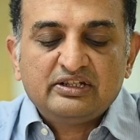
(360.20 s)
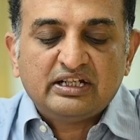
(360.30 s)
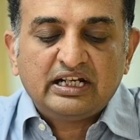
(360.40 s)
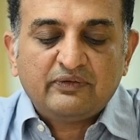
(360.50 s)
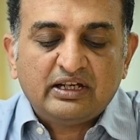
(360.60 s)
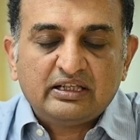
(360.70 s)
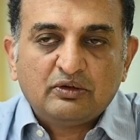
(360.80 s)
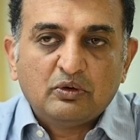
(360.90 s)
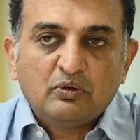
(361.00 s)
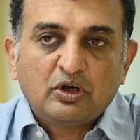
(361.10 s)
in generative AI in
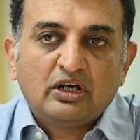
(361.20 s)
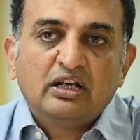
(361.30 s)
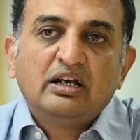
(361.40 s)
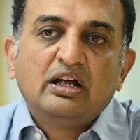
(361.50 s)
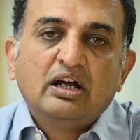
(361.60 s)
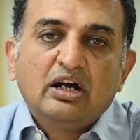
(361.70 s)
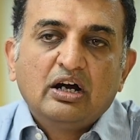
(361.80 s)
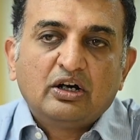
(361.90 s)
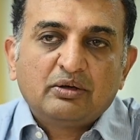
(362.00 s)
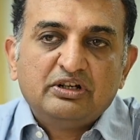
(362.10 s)
the overall
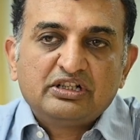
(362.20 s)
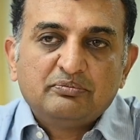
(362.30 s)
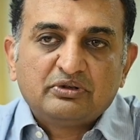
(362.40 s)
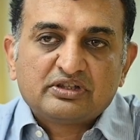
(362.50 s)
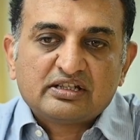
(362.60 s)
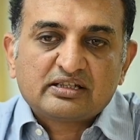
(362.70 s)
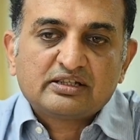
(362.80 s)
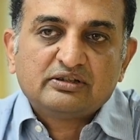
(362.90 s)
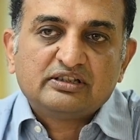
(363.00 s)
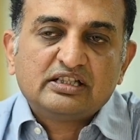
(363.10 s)
automation process.
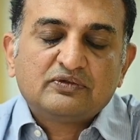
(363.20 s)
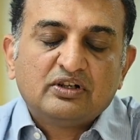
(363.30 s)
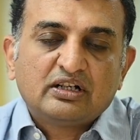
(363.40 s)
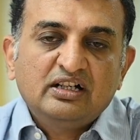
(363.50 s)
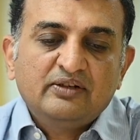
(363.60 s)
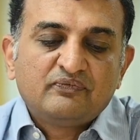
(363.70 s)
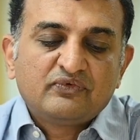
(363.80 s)
So this is for a